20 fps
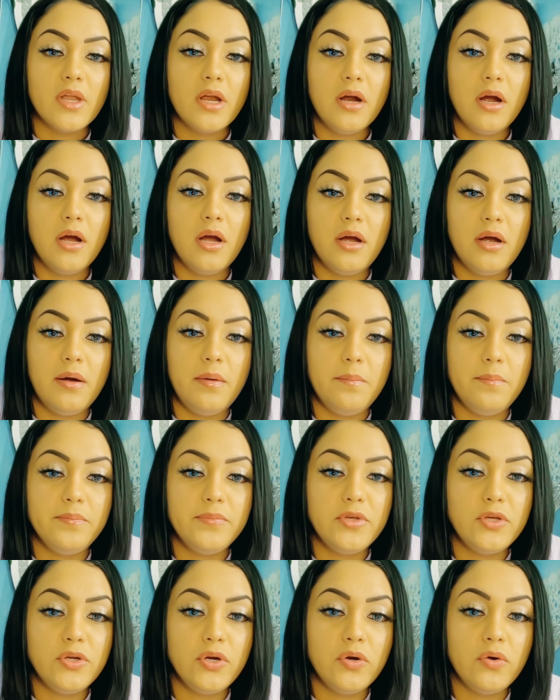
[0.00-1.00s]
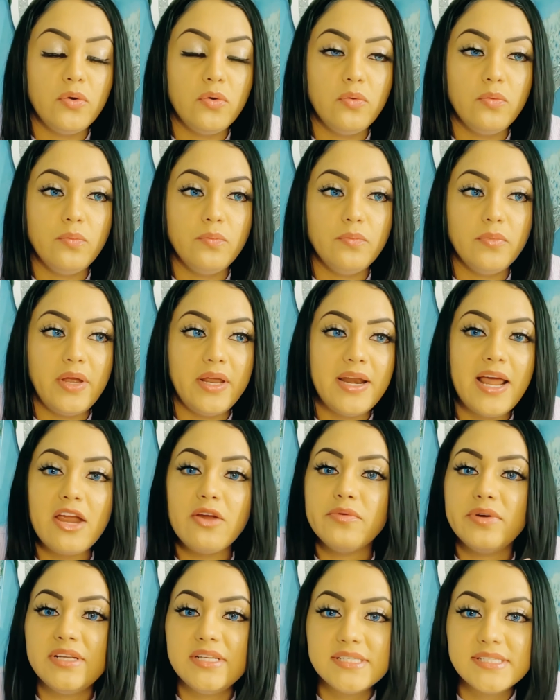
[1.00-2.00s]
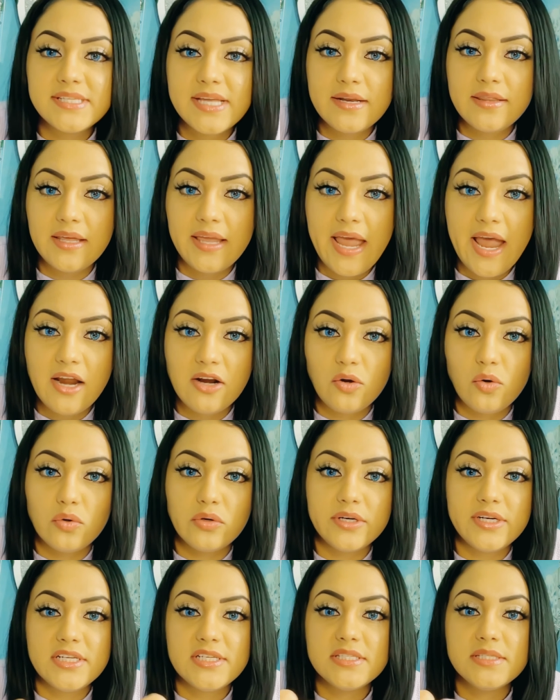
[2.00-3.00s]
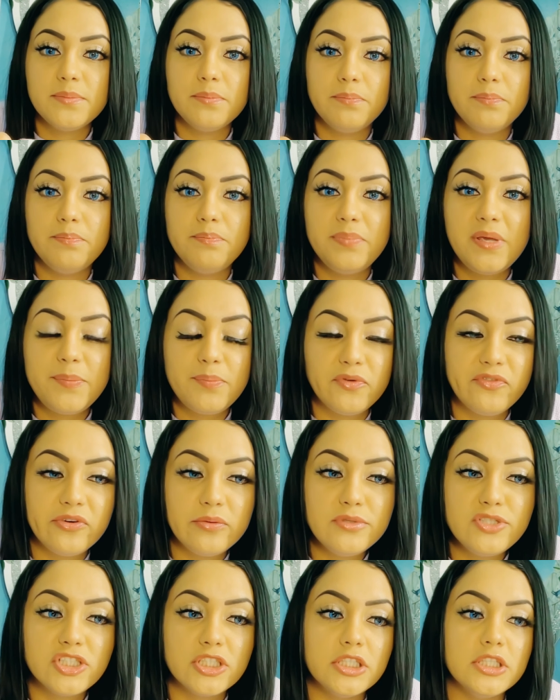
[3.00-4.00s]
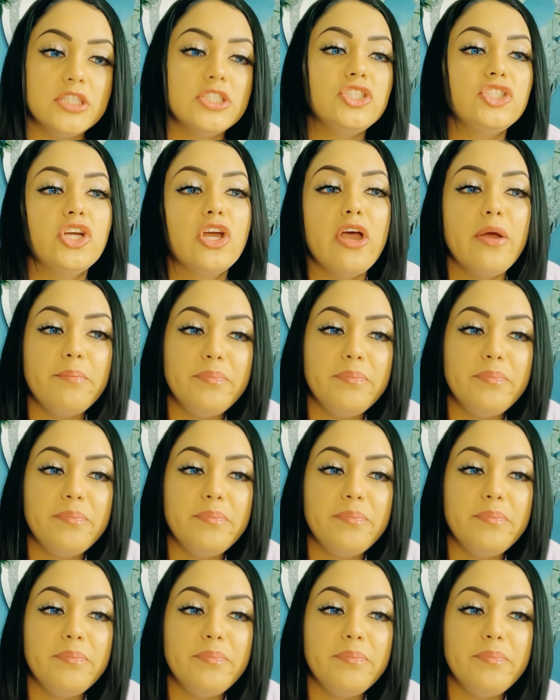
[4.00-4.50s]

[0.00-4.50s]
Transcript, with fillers: um, you know, and I already said the categories people from church,